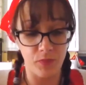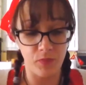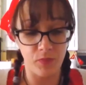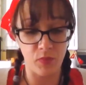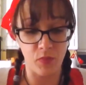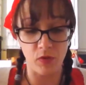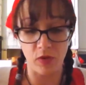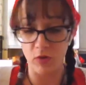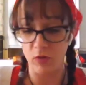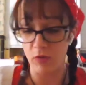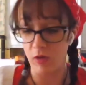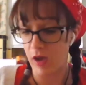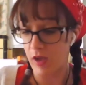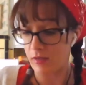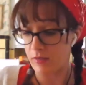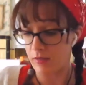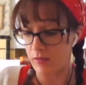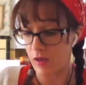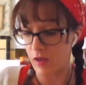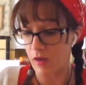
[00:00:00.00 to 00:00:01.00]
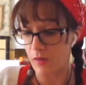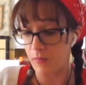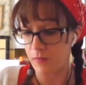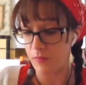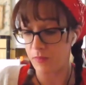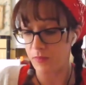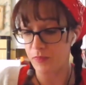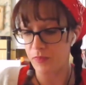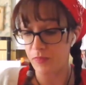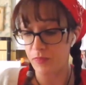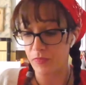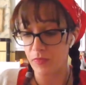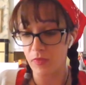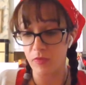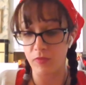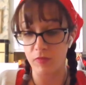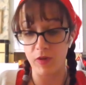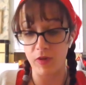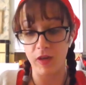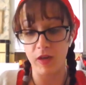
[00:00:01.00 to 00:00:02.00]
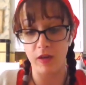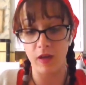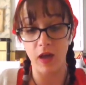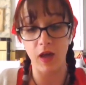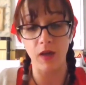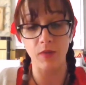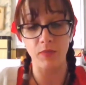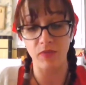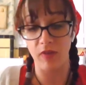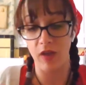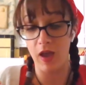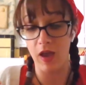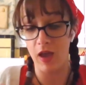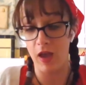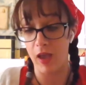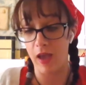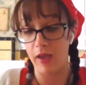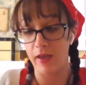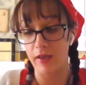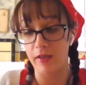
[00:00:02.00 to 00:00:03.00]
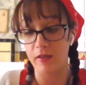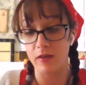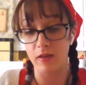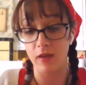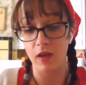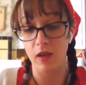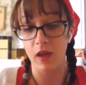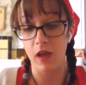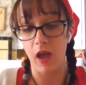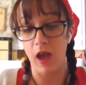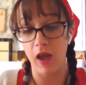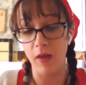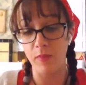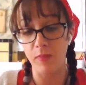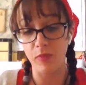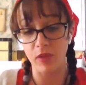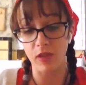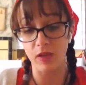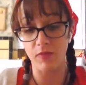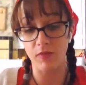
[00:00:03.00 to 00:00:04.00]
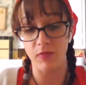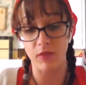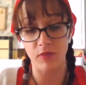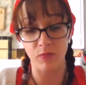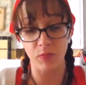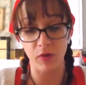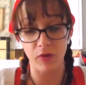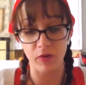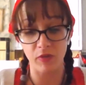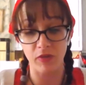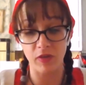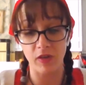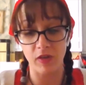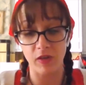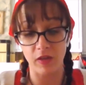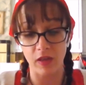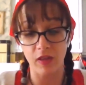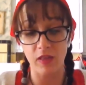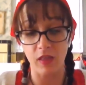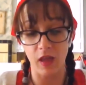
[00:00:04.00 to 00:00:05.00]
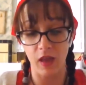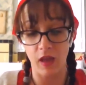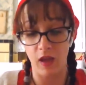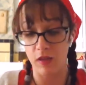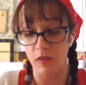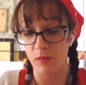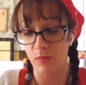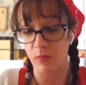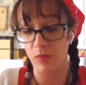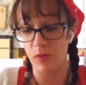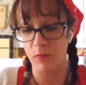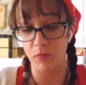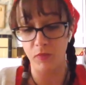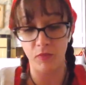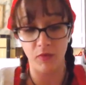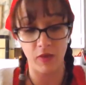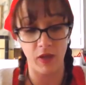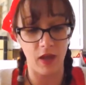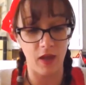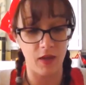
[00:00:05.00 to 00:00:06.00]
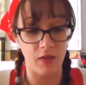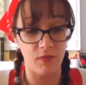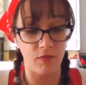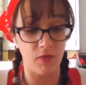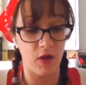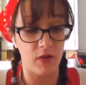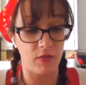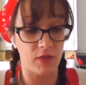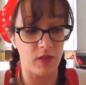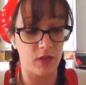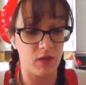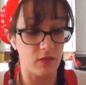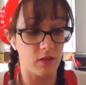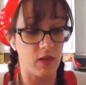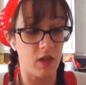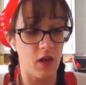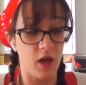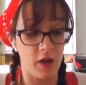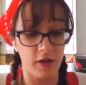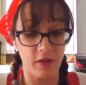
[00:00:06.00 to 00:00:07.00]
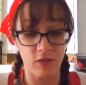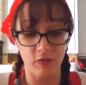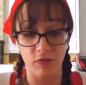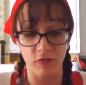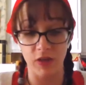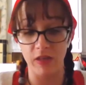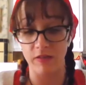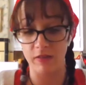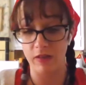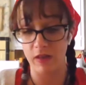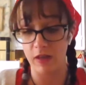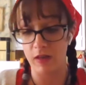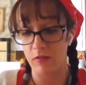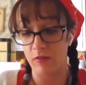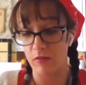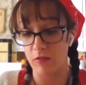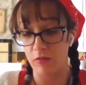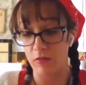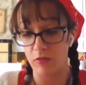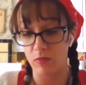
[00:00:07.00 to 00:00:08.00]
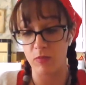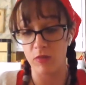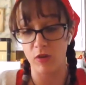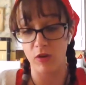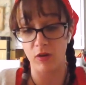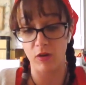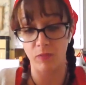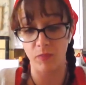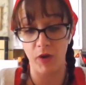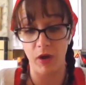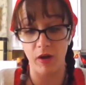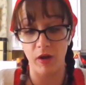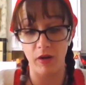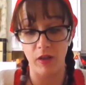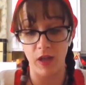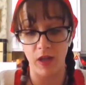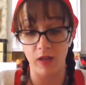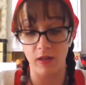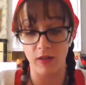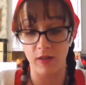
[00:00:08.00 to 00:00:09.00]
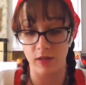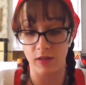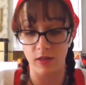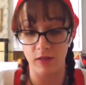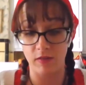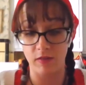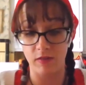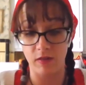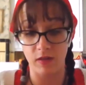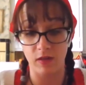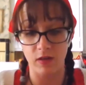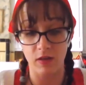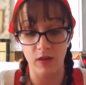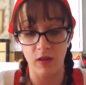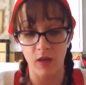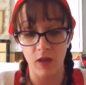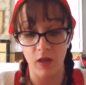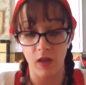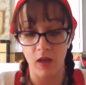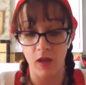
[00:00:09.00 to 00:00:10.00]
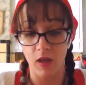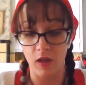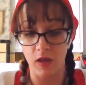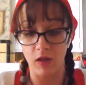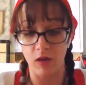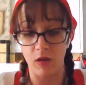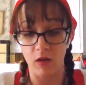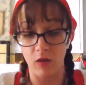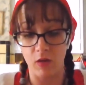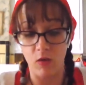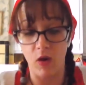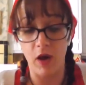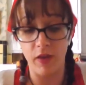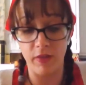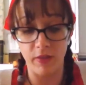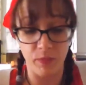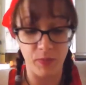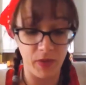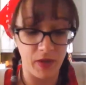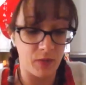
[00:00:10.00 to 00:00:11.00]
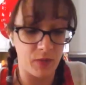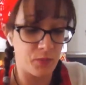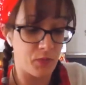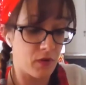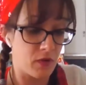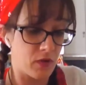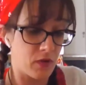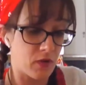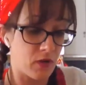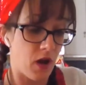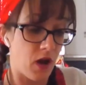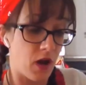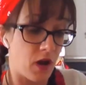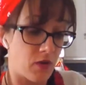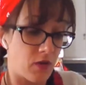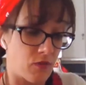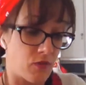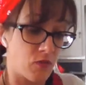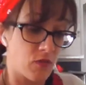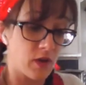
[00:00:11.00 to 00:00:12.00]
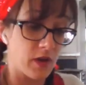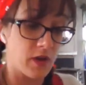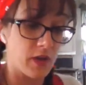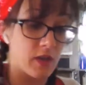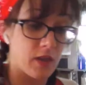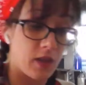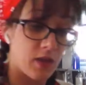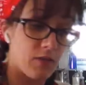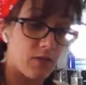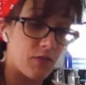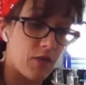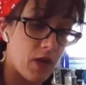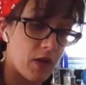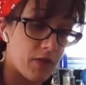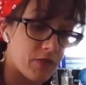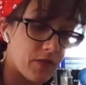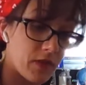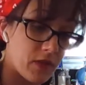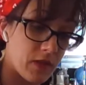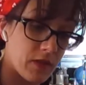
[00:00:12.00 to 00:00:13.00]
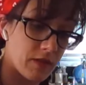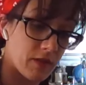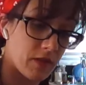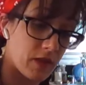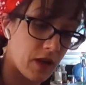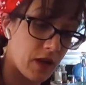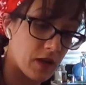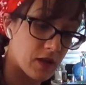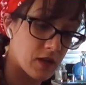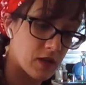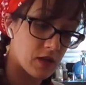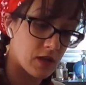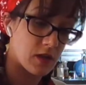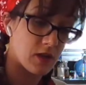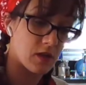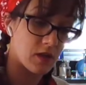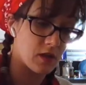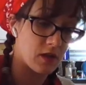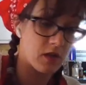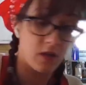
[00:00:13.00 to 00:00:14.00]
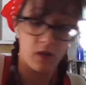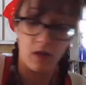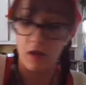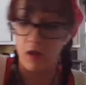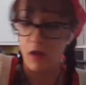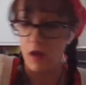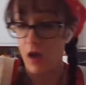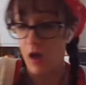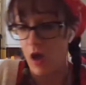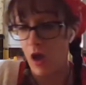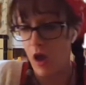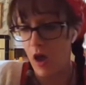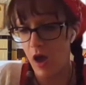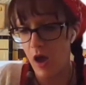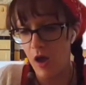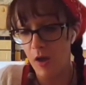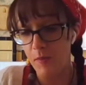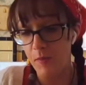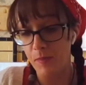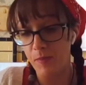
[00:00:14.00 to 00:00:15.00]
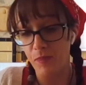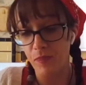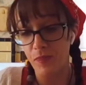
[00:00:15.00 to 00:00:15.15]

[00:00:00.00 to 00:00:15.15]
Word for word: broke you guys up. Three of Cups, yeah. And I believe this person did let other people get involved. There's a lot of threes here, so some third-party energies. And, you know, other people got really involved in this connection. I